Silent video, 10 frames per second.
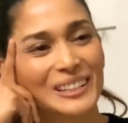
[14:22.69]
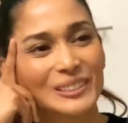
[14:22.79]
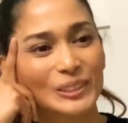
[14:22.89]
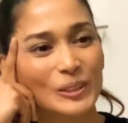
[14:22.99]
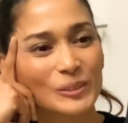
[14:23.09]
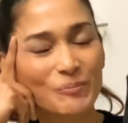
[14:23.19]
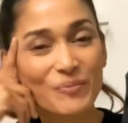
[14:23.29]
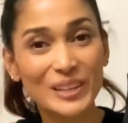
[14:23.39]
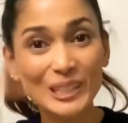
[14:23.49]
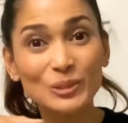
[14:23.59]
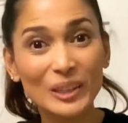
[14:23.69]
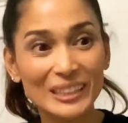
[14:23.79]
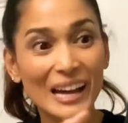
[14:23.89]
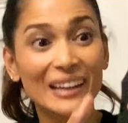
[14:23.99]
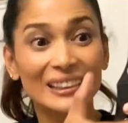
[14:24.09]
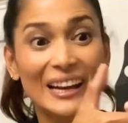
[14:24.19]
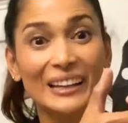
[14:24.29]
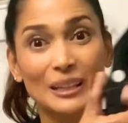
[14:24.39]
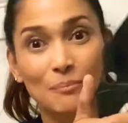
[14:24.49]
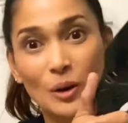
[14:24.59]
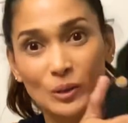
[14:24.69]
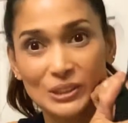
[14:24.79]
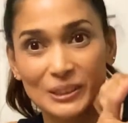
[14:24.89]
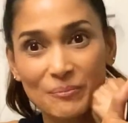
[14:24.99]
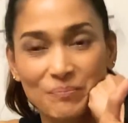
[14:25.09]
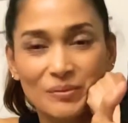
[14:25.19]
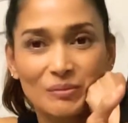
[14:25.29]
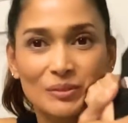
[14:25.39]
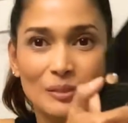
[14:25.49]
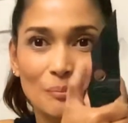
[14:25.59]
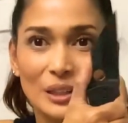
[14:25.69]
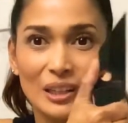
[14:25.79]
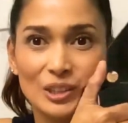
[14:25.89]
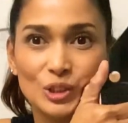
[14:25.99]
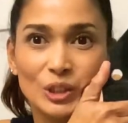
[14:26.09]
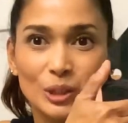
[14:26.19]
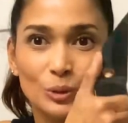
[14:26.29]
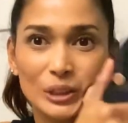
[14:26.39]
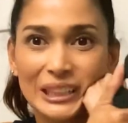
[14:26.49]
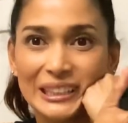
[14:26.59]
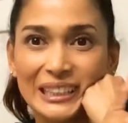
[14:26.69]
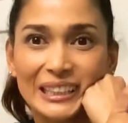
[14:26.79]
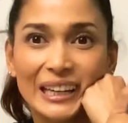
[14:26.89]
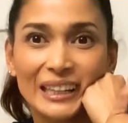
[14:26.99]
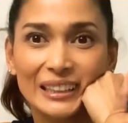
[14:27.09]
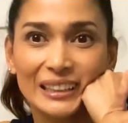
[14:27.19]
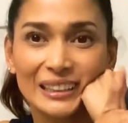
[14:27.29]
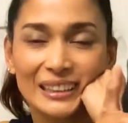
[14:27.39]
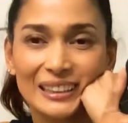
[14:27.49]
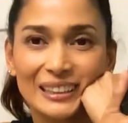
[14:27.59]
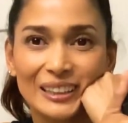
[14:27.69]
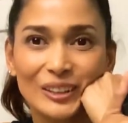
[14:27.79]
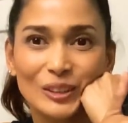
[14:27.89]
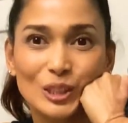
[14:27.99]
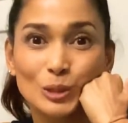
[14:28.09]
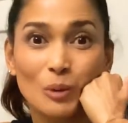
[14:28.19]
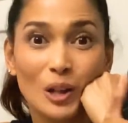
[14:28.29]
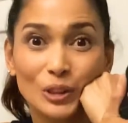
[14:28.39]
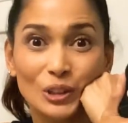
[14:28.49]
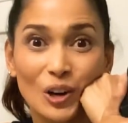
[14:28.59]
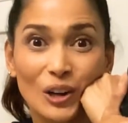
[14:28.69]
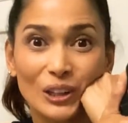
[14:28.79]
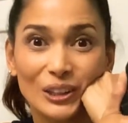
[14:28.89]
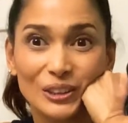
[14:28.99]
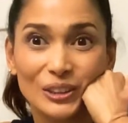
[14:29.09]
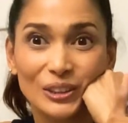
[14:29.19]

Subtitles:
So this one I like the most because you can really dig in. You know, the smaller you are,